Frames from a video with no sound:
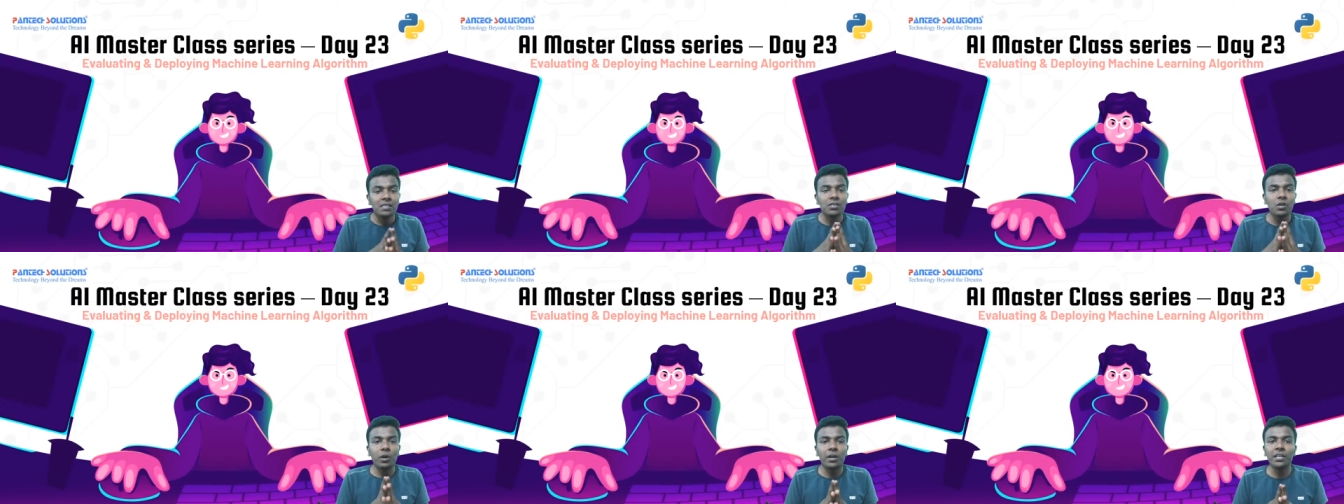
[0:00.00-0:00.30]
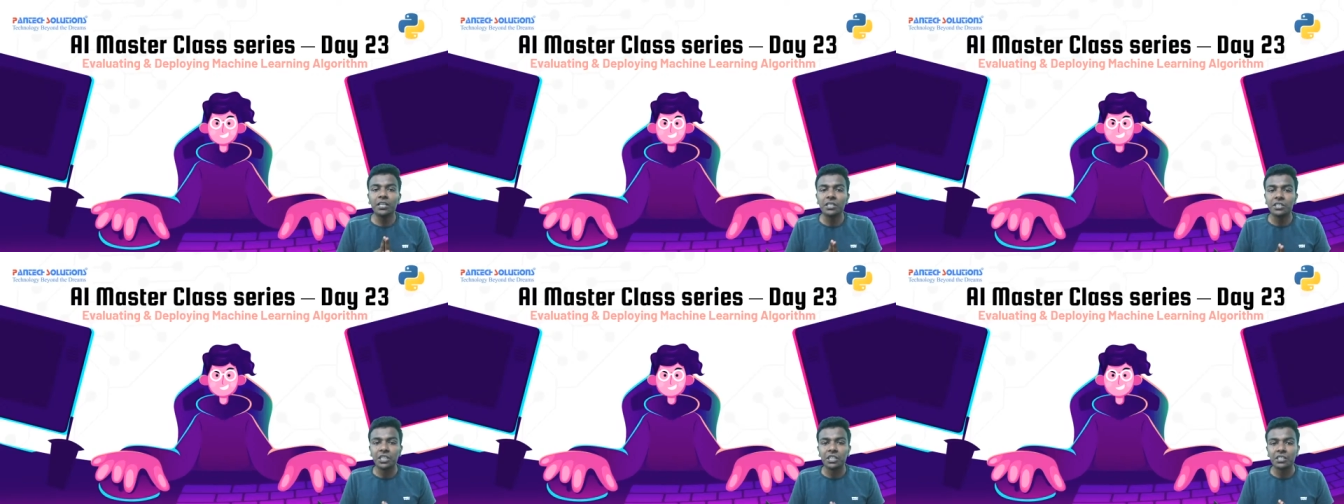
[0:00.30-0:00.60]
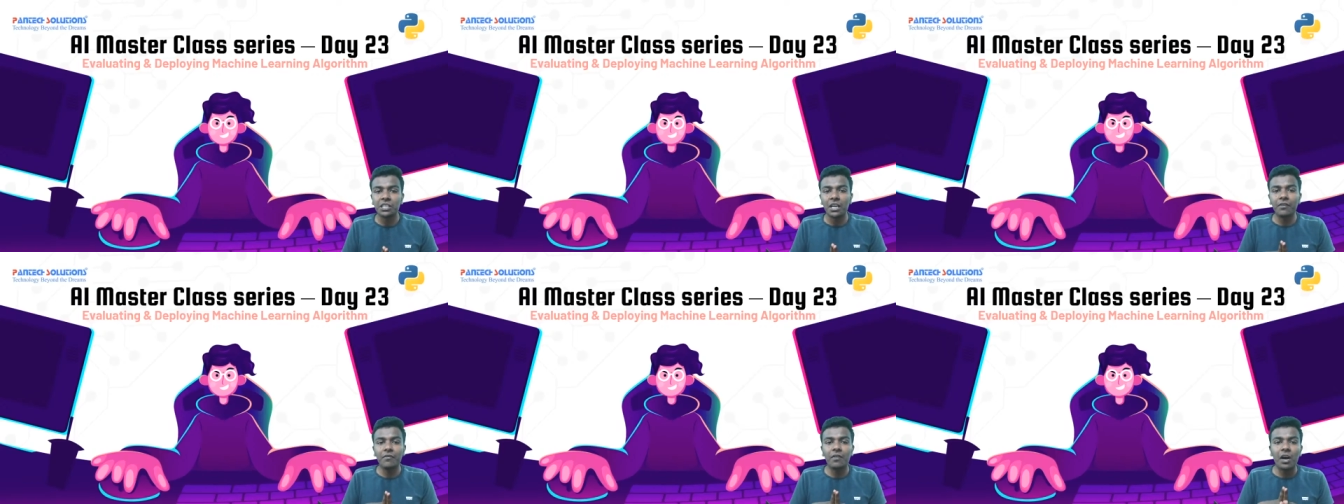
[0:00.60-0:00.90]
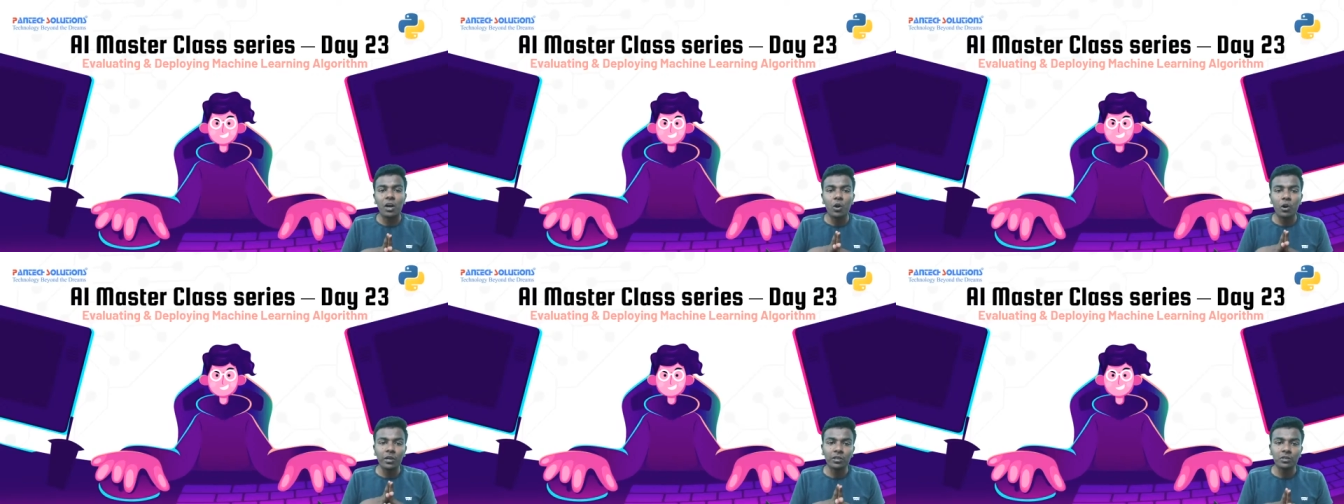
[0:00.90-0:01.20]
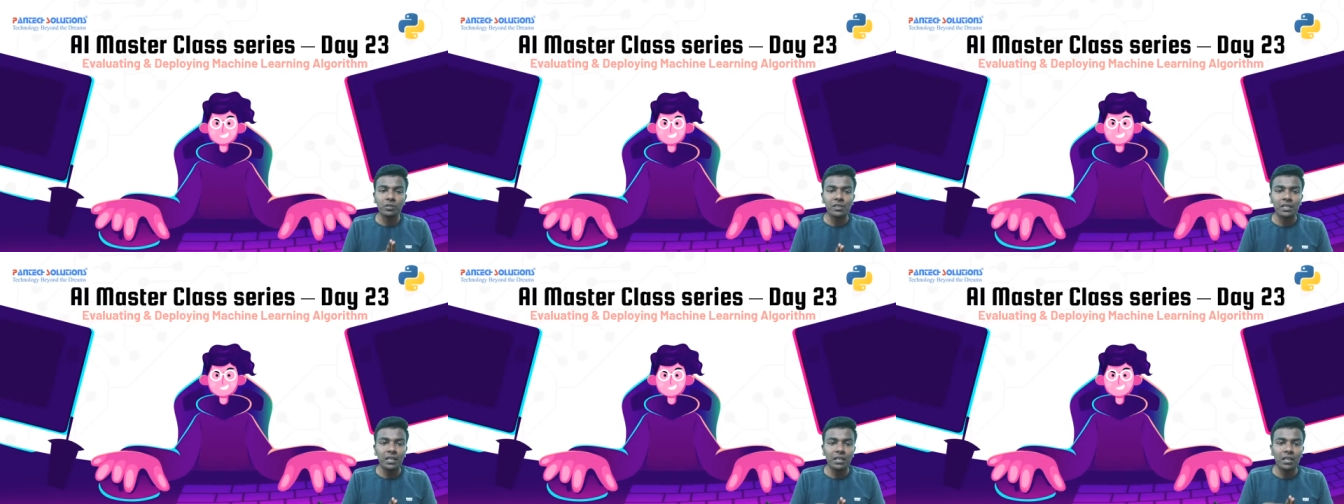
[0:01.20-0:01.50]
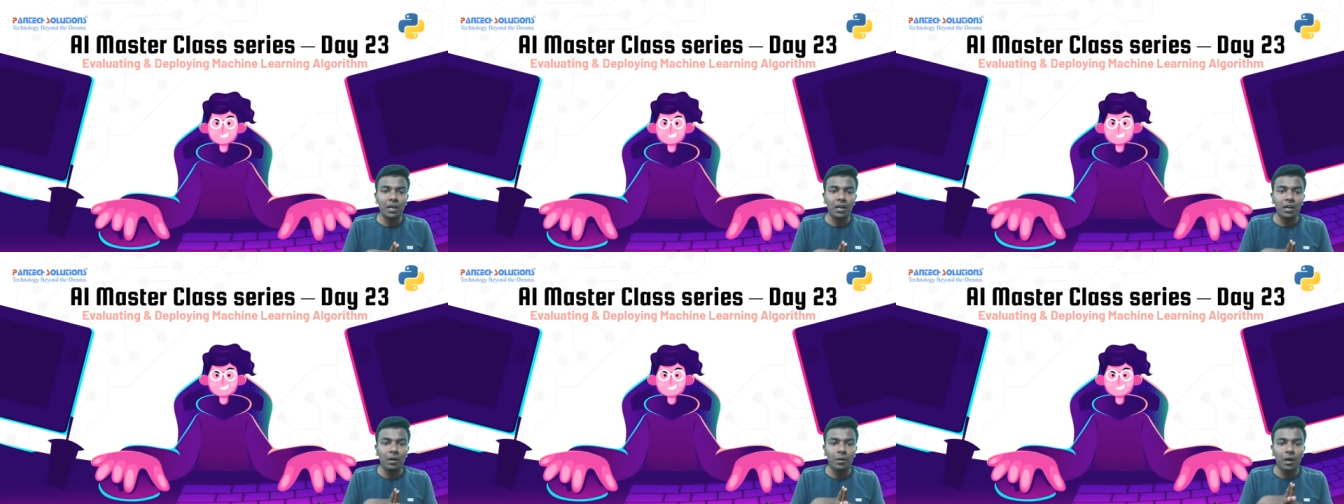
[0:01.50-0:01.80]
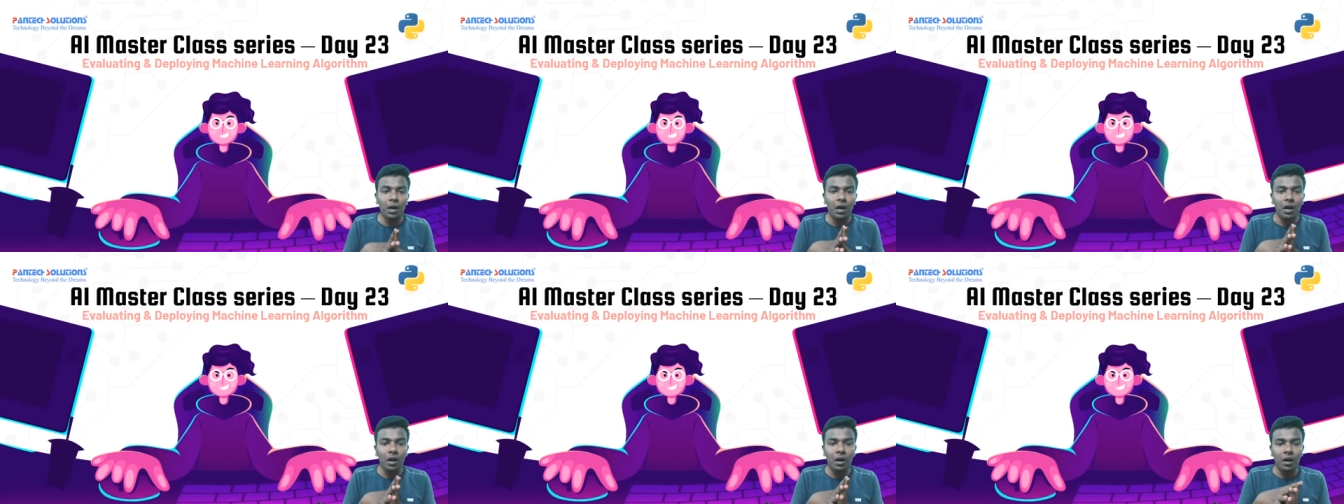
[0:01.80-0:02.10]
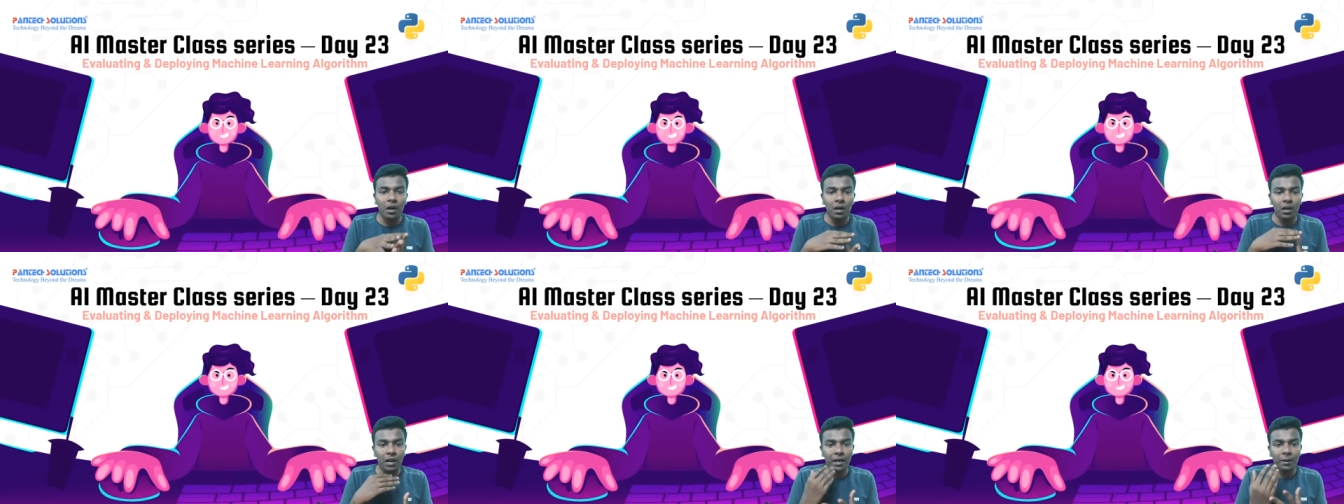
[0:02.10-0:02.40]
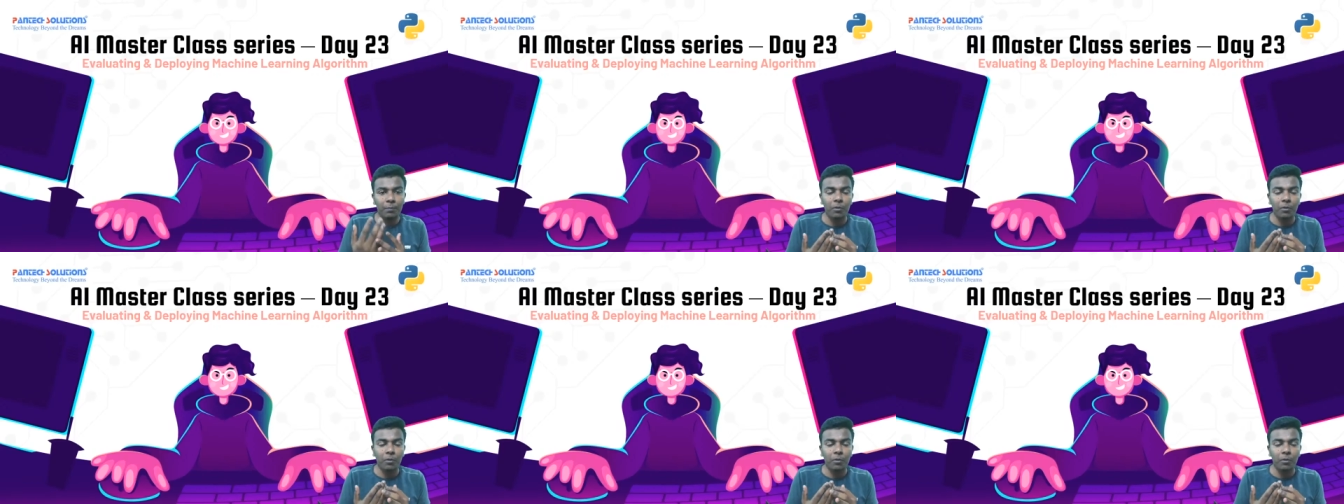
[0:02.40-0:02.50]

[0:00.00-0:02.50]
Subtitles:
So in this session we are going to see the